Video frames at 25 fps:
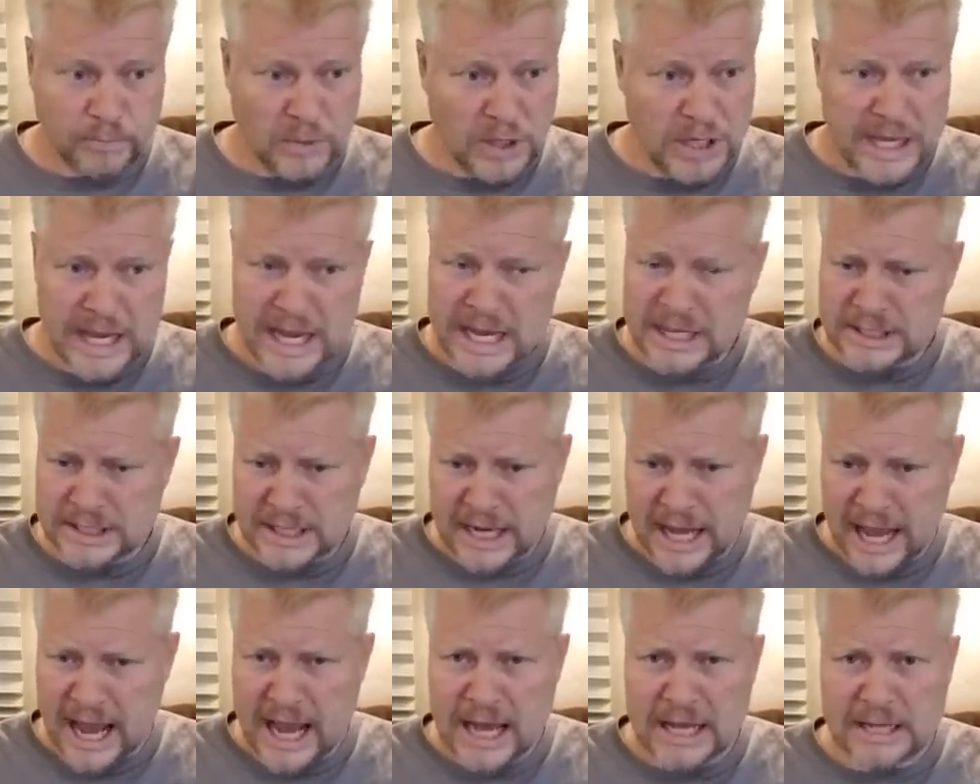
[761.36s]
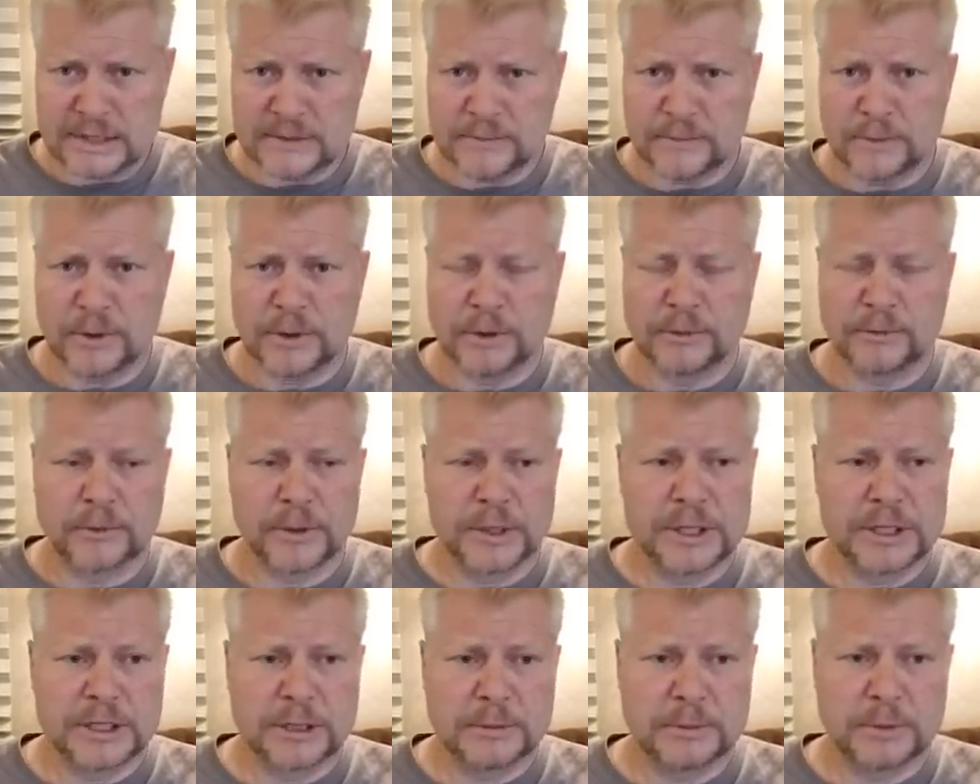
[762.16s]
he hasn't asked for a
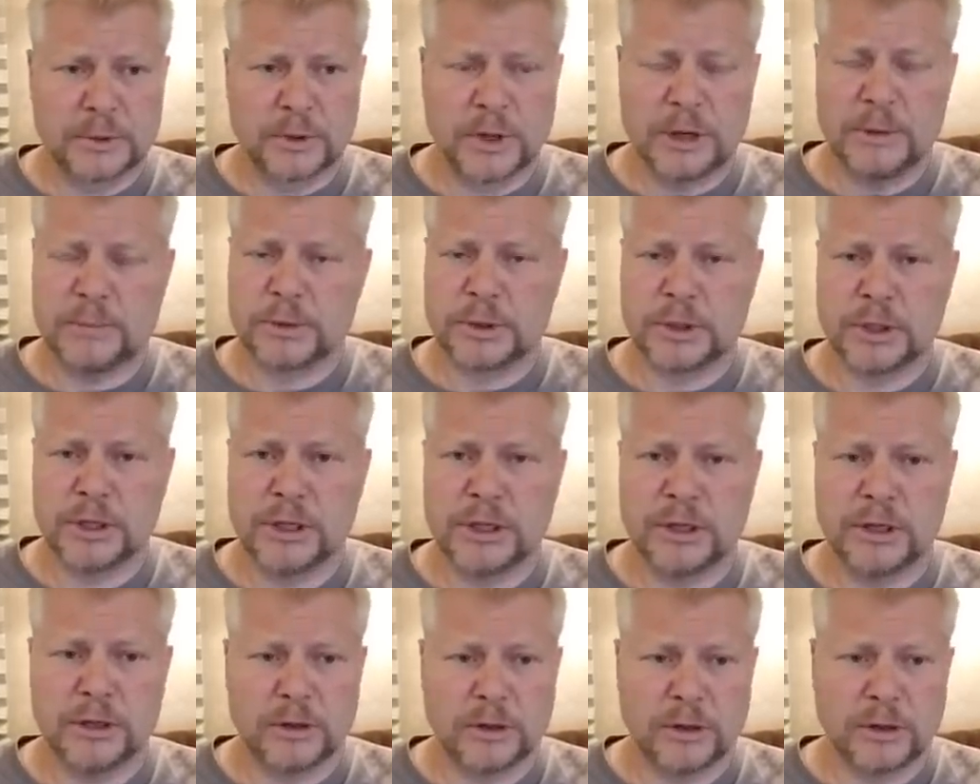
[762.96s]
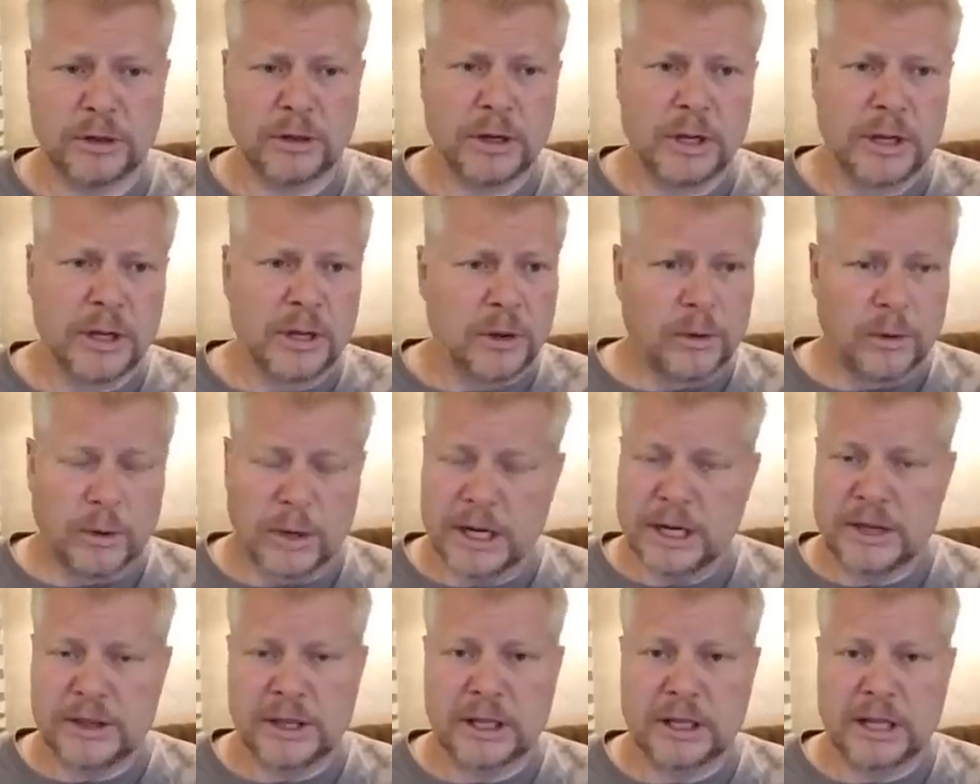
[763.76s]
free subscription or
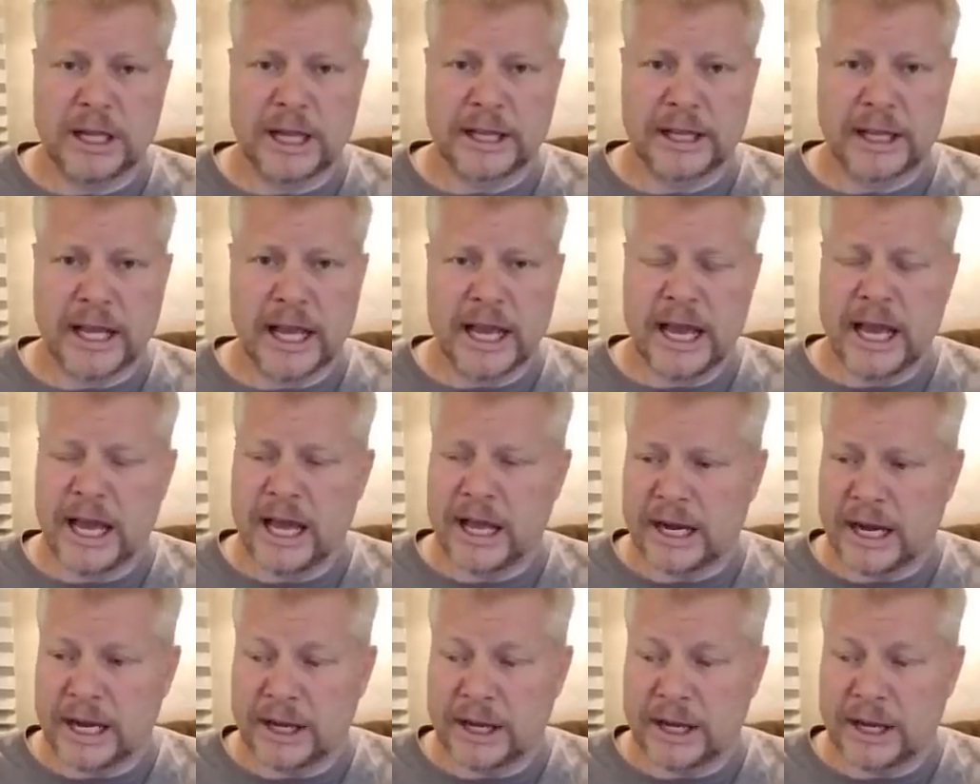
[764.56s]
anything like that.